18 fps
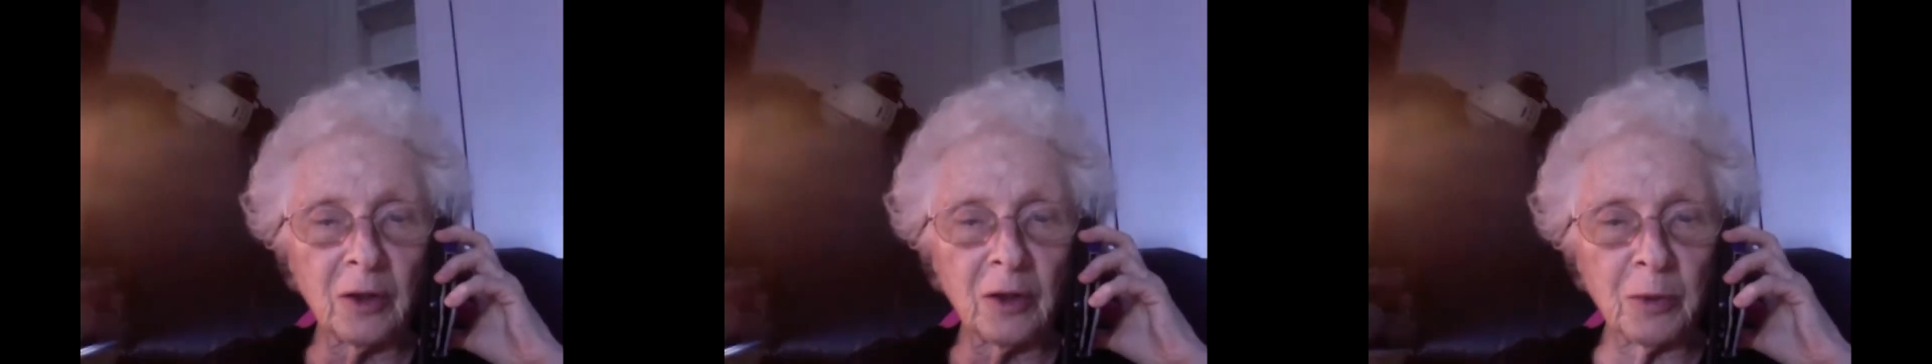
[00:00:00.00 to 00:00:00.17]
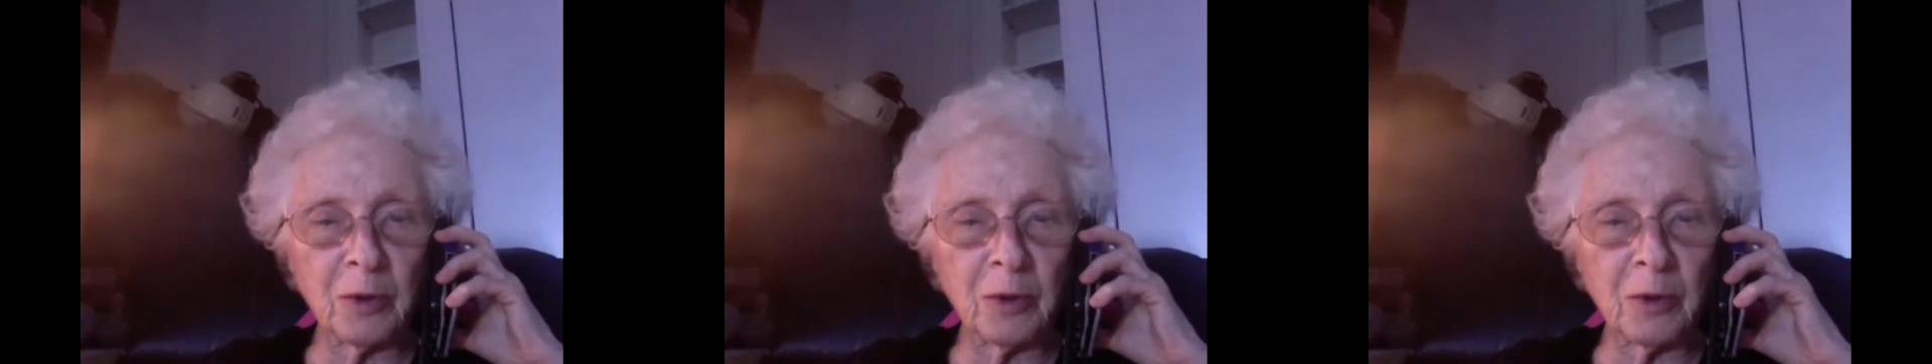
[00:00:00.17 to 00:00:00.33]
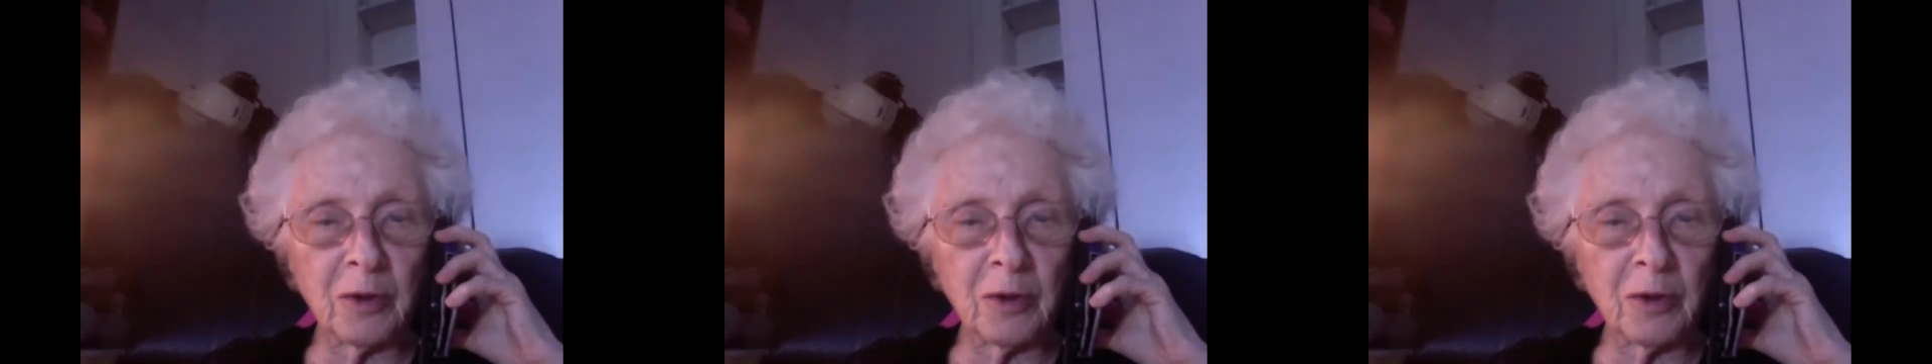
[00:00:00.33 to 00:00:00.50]
the
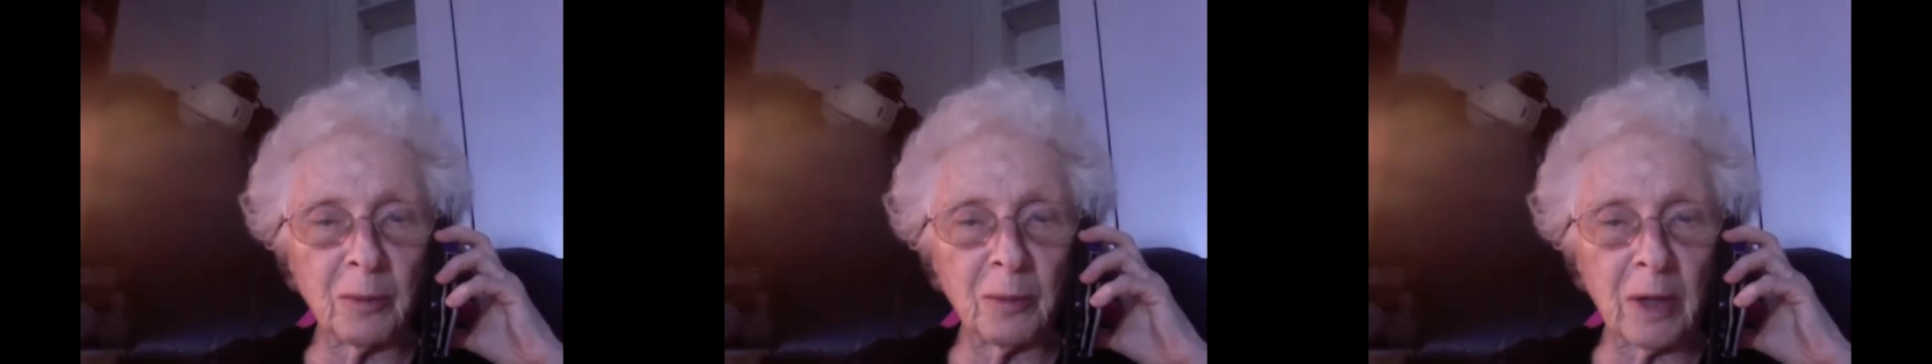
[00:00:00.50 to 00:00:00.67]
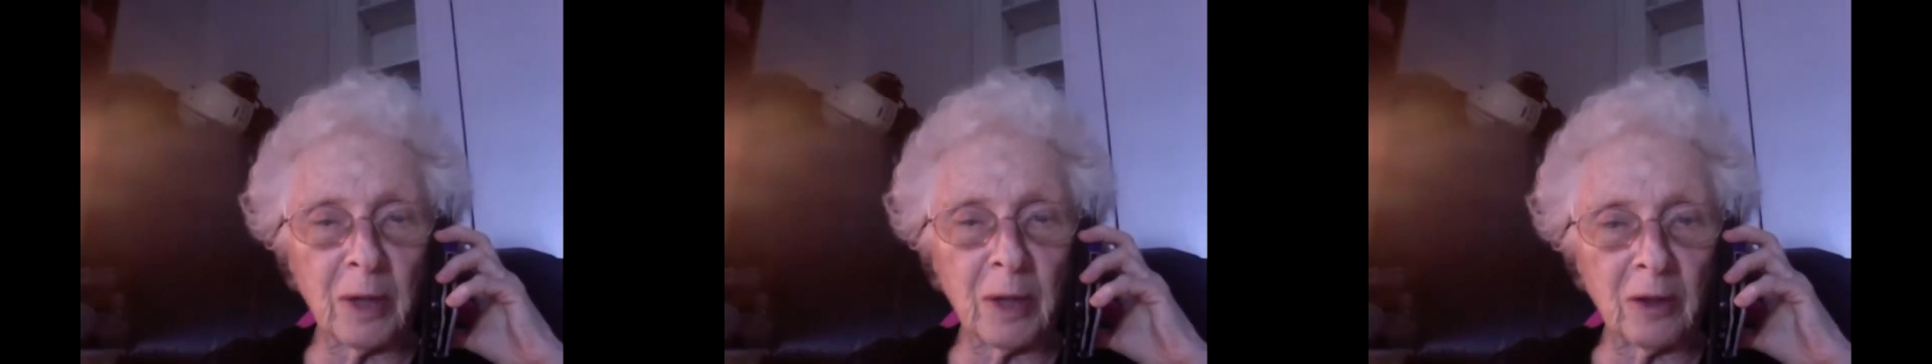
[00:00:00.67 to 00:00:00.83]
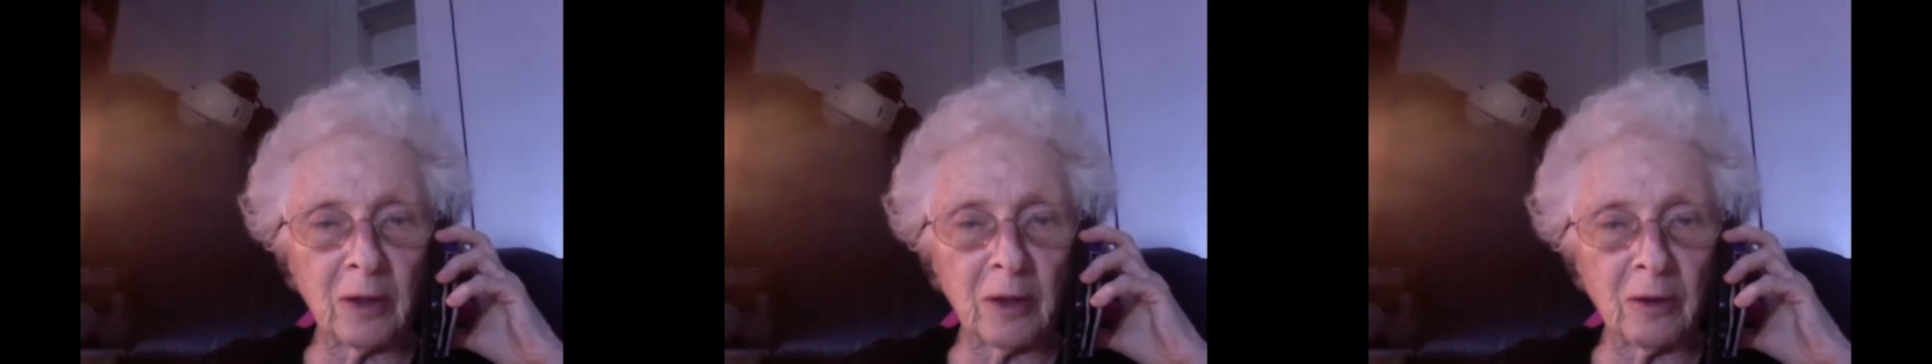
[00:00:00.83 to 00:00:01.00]
medical
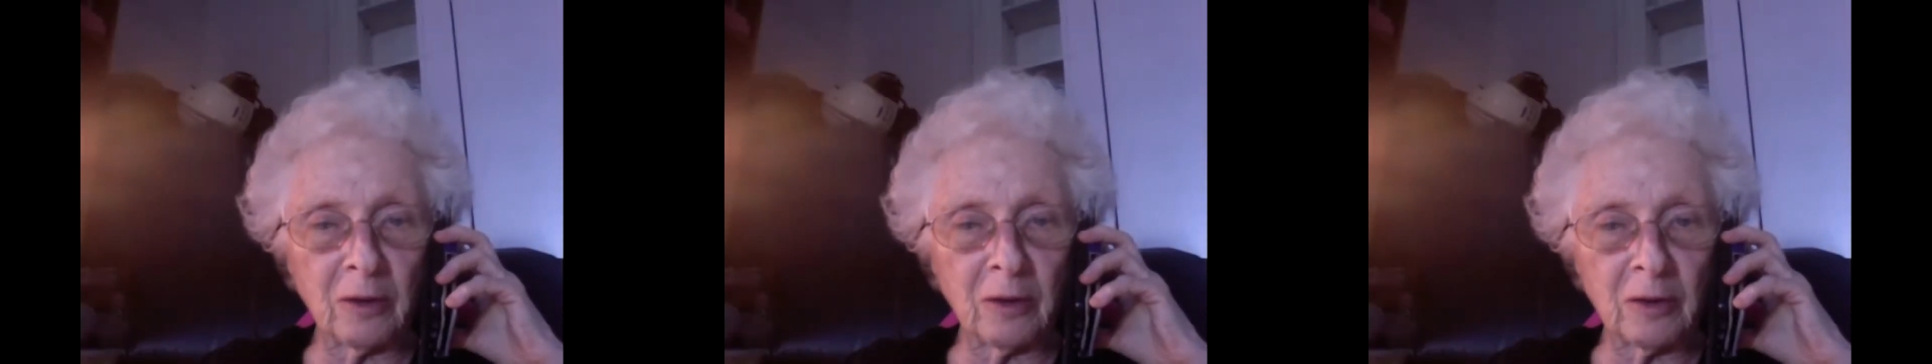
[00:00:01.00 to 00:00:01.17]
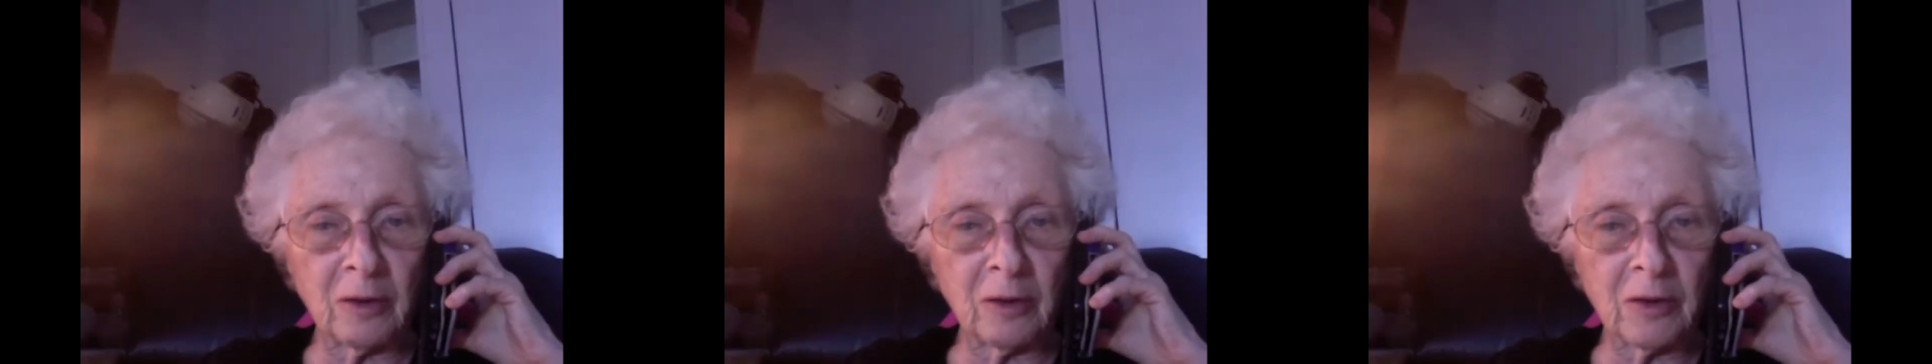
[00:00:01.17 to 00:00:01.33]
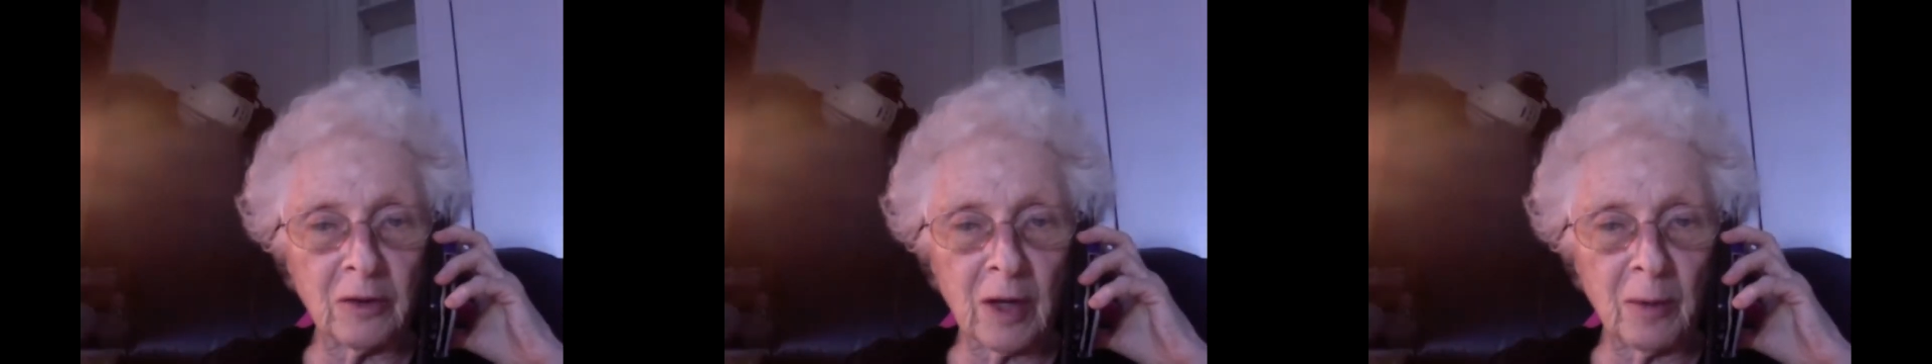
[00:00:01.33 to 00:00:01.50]

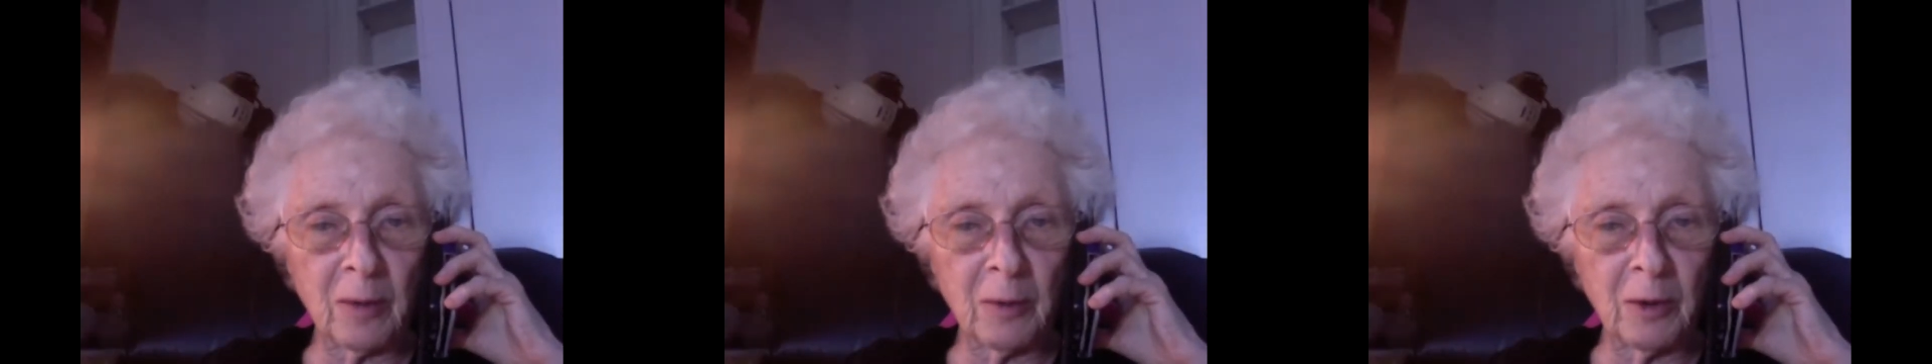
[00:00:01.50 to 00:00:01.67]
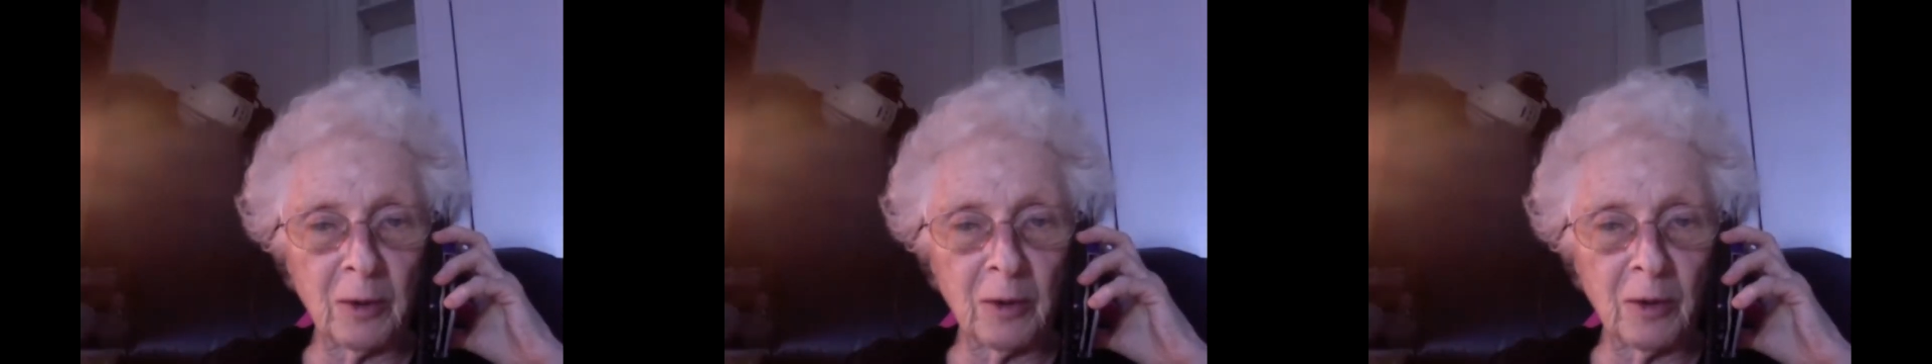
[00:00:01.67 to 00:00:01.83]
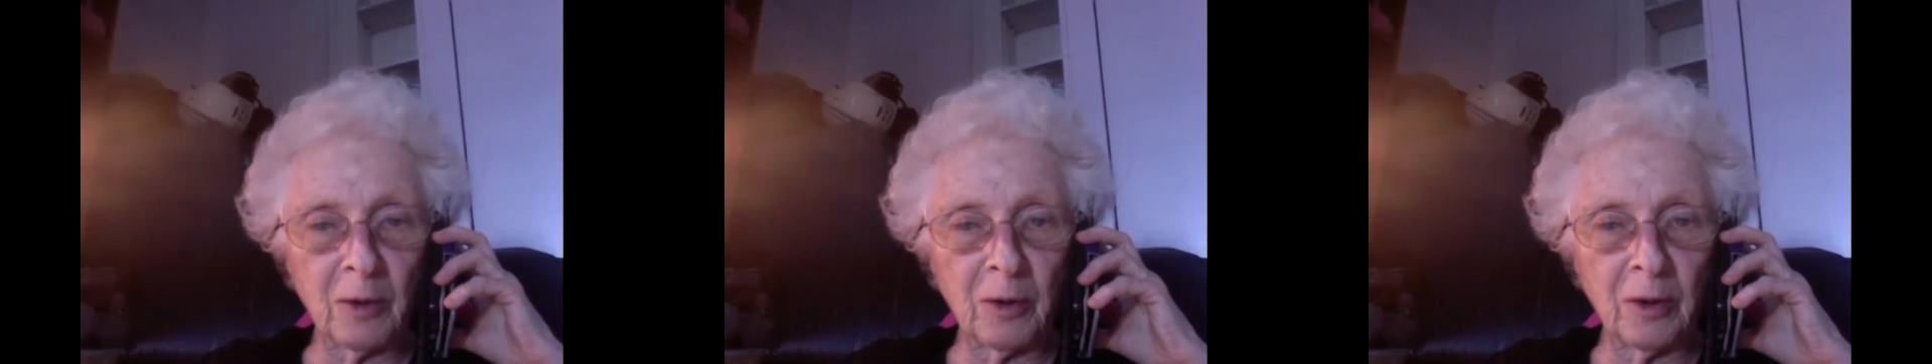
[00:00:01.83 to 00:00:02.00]
examiner
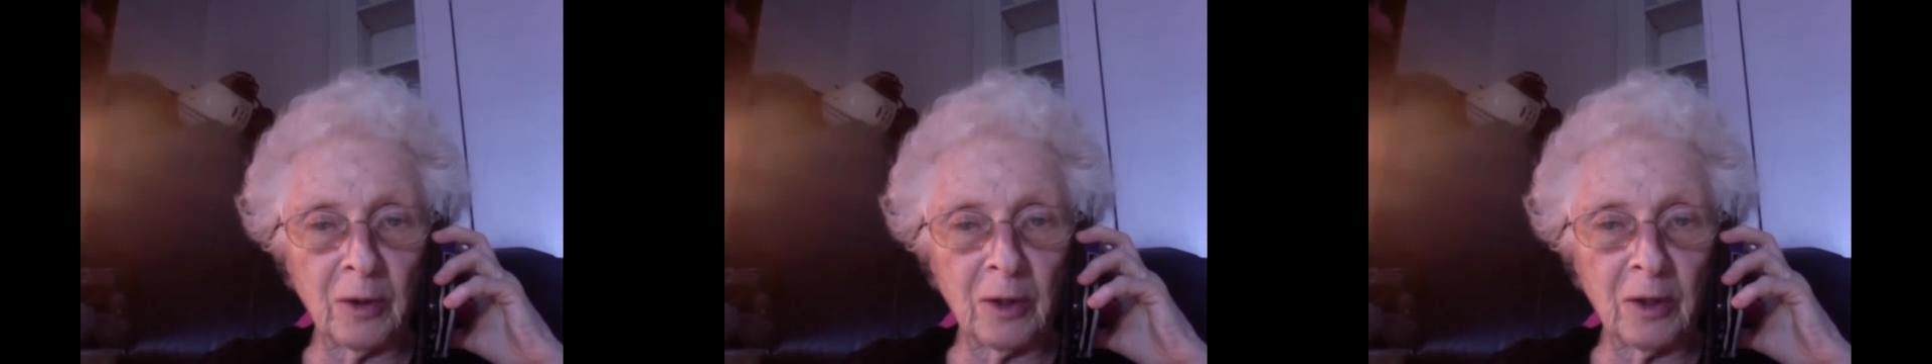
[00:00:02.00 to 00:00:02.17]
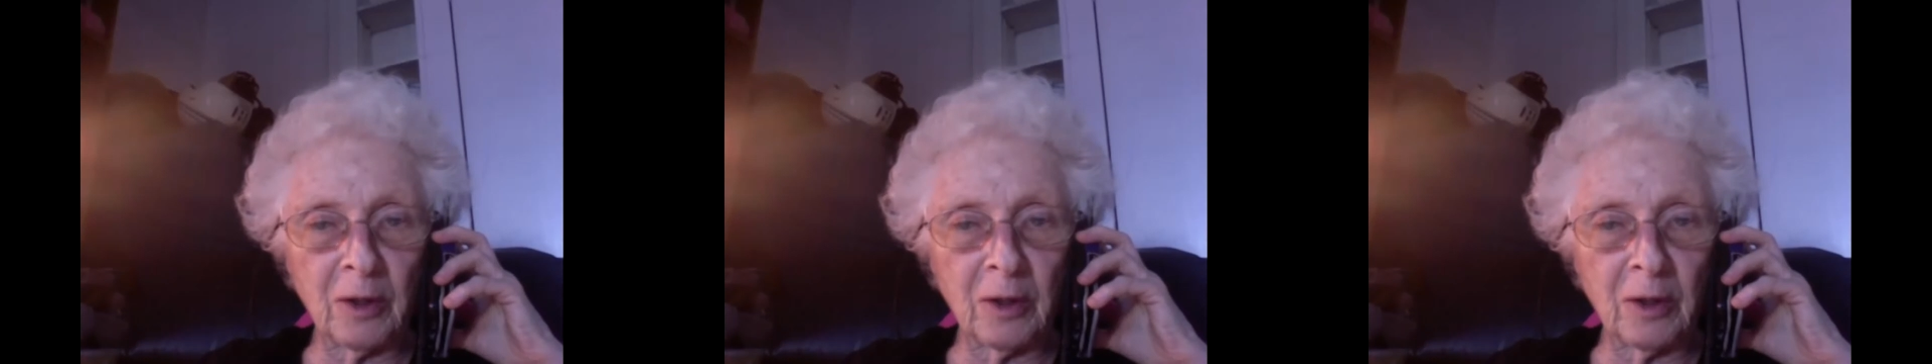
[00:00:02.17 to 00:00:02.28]
in